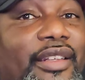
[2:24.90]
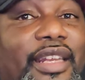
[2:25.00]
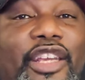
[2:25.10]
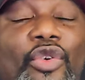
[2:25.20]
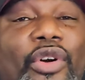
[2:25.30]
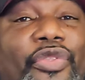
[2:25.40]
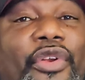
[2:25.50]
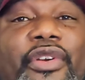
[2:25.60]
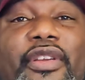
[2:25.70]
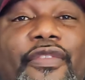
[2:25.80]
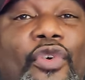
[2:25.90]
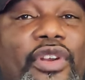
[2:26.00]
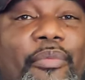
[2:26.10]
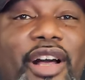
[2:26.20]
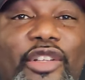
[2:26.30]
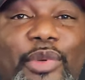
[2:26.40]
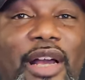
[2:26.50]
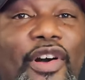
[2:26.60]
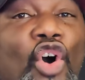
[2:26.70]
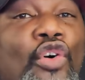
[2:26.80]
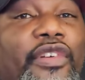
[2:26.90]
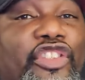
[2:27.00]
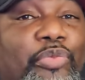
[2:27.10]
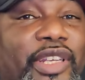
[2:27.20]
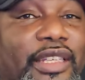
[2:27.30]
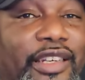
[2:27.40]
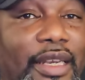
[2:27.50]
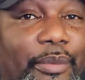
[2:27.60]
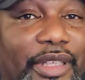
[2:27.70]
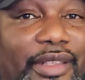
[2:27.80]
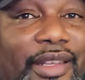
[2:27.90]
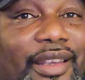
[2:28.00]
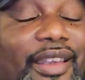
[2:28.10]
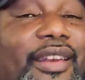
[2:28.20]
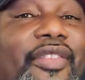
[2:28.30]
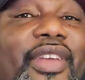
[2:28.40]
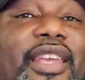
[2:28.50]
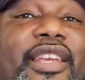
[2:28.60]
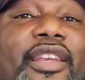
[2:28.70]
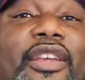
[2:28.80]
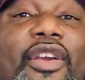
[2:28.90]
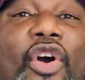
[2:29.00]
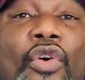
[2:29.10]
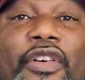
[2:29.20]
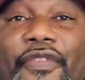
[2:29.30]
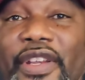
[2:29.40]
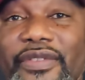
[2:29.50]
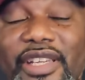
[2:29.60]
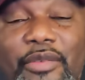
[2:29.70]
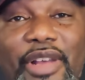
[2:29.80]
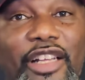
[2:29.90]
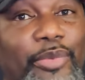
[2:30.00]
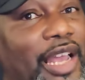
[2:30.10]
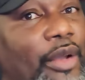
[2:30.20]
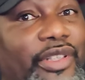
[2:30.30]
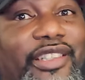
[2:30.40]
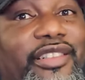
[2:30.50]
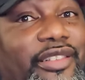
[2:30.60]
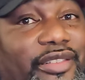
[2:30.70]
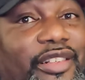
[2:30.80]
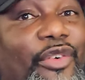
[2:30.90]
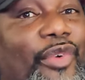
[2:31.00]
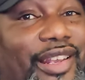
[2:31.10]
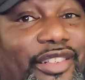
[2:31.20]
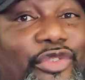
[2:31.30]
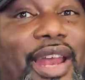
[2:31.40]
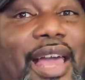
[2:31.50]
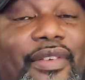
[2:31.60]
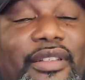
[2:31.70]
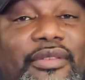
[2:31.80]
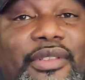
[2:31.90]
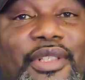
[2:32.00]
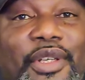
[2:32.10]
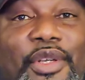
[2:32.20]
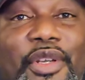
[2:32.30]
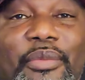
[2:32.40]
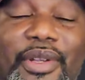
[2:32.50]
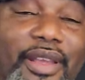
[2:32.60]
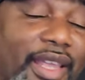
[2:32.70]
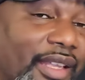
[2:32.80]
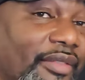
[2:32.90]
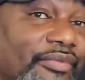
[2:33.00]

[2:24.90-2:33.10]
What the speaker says: they going 30 and 40 miles per hour over the speed limit. Anything over 15 miles per hour is considered reckless driving. But hey,